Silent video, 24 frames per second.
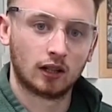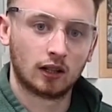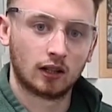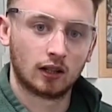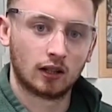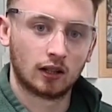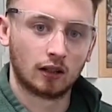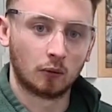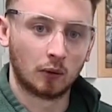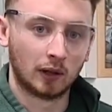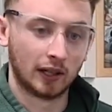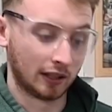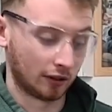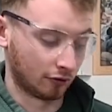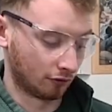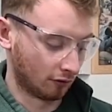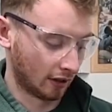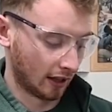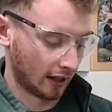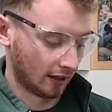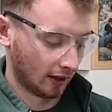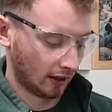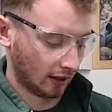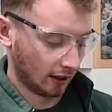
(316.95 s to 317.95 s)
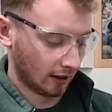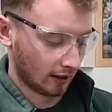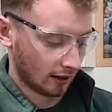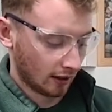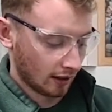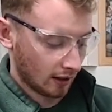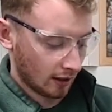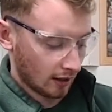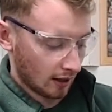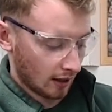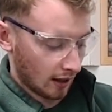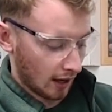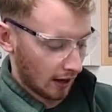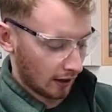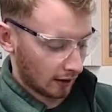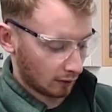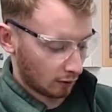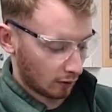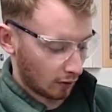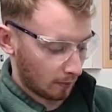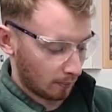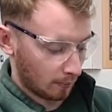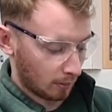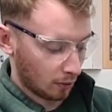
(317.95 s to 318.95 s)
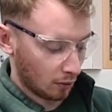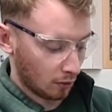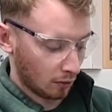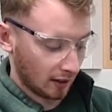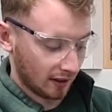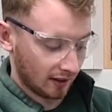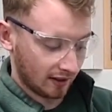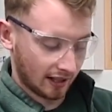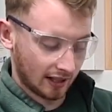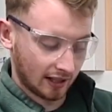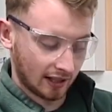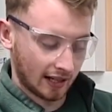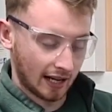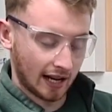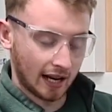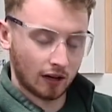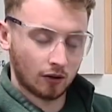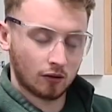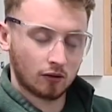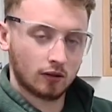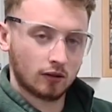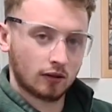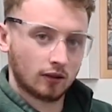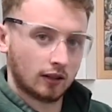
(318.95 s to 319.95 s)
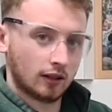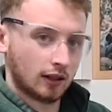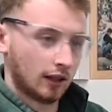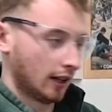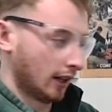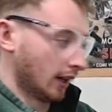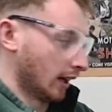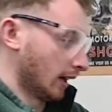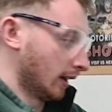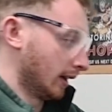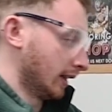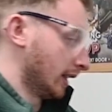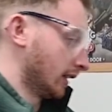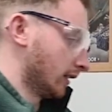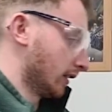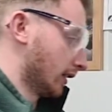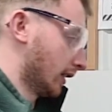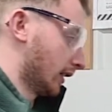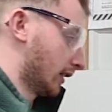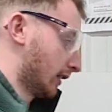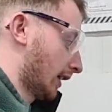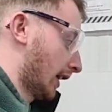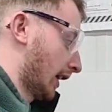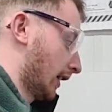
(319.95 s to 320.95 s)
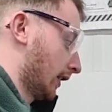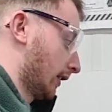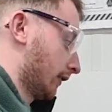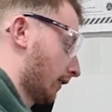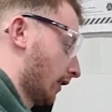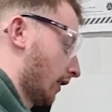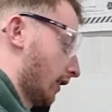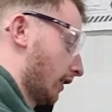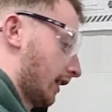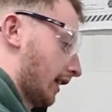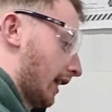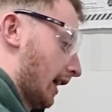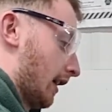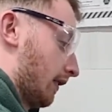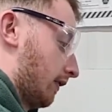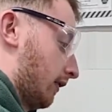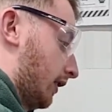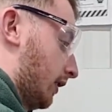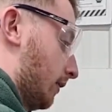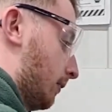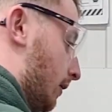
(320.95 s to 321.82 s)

when it's ready. So I'll pour this in now into the tank, very carefully to make